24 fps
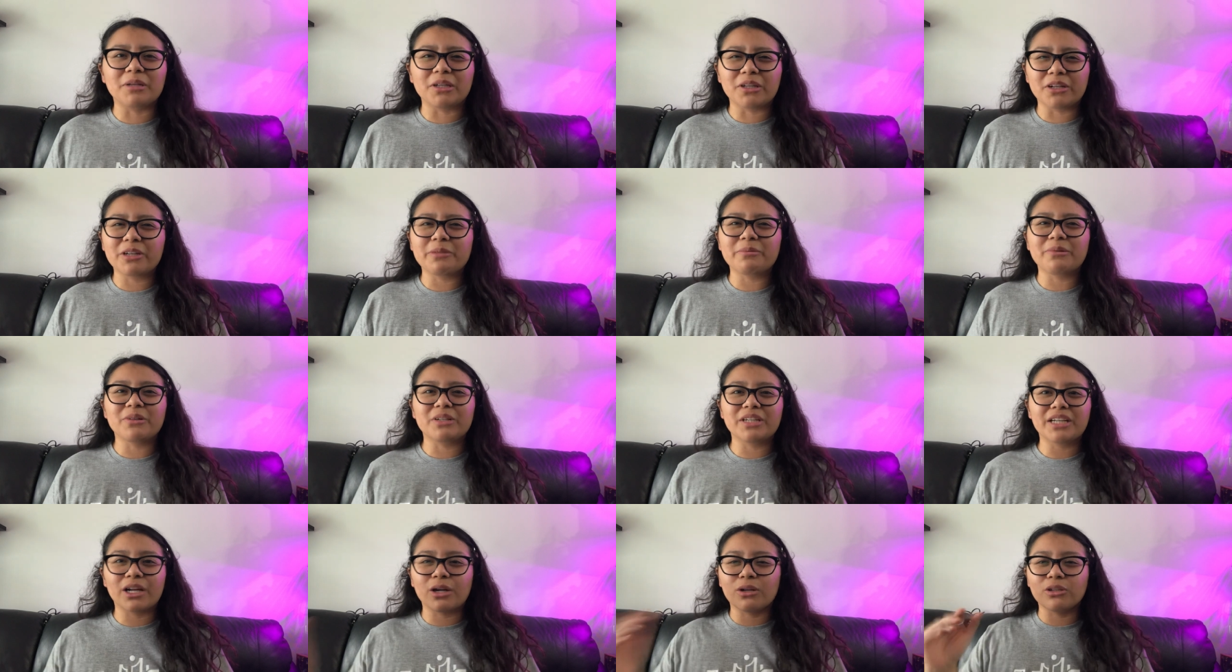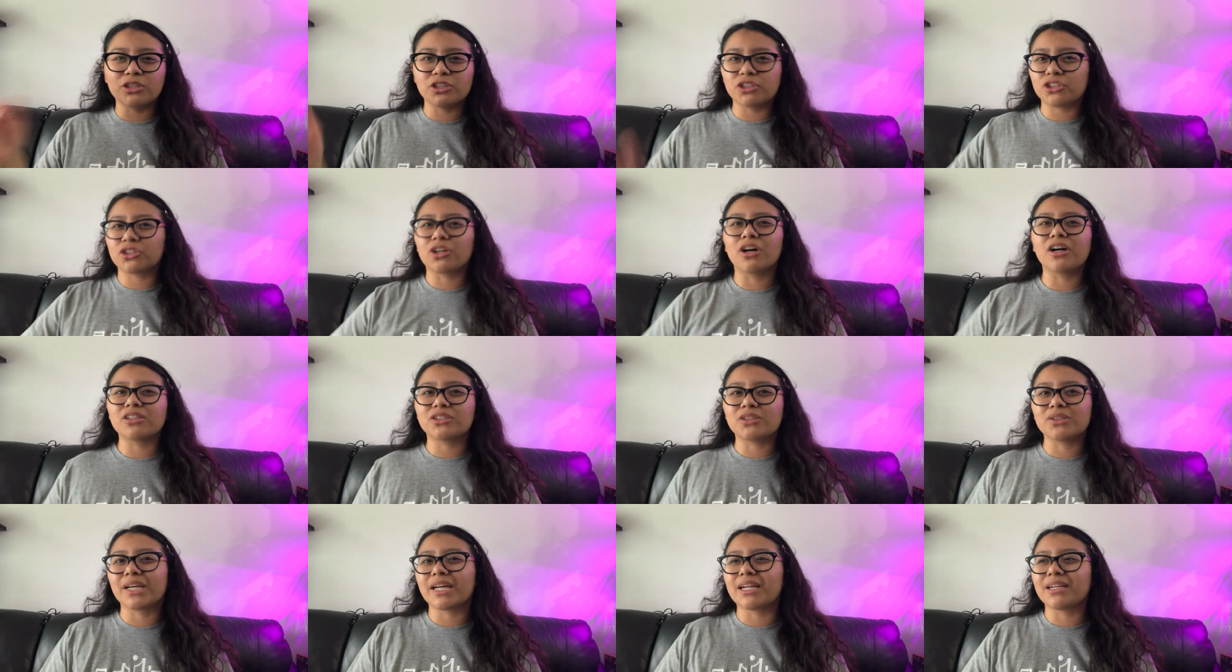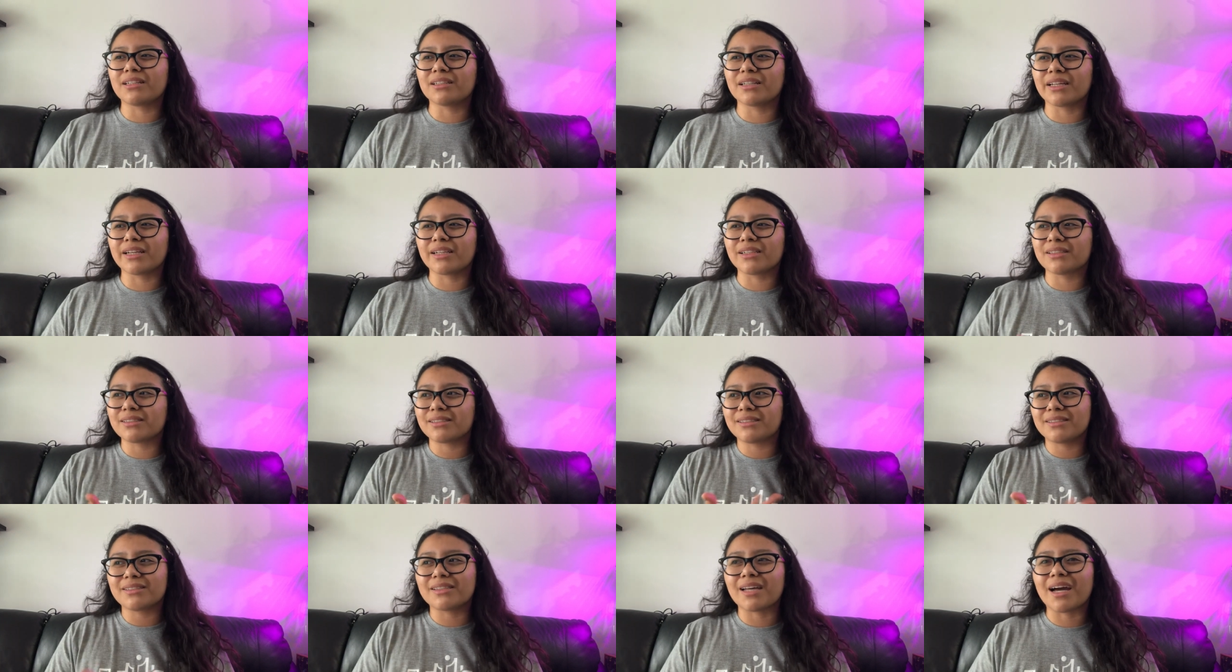You know what I mean? you get all your shots, you get it like
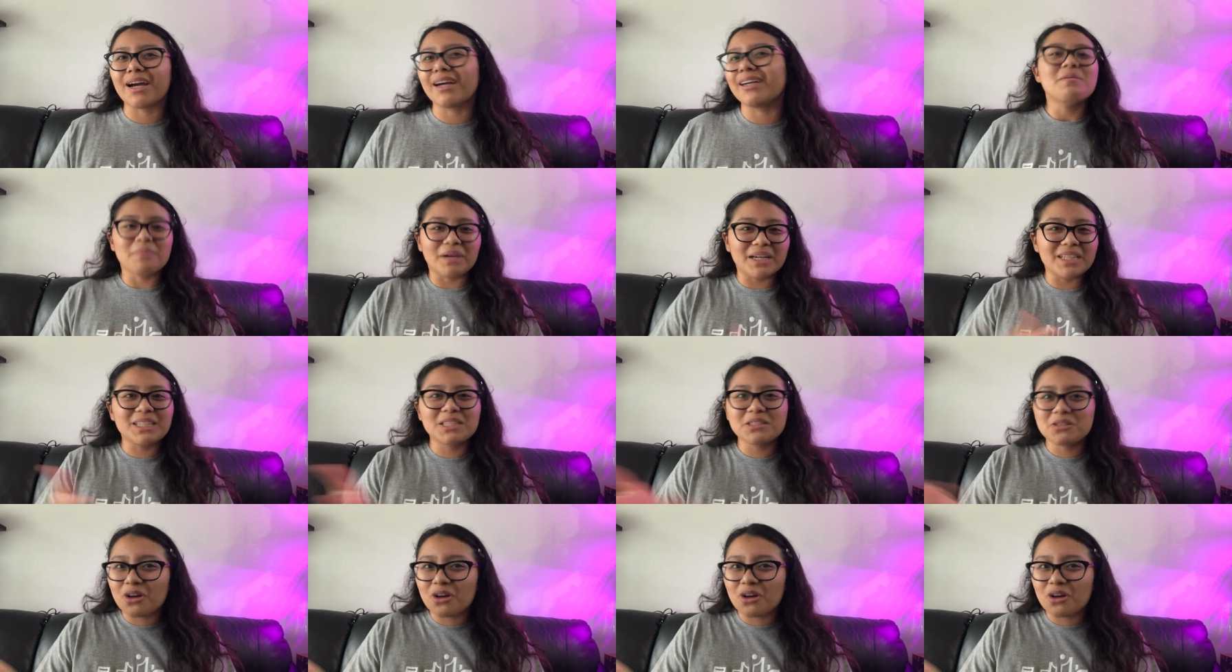signed by the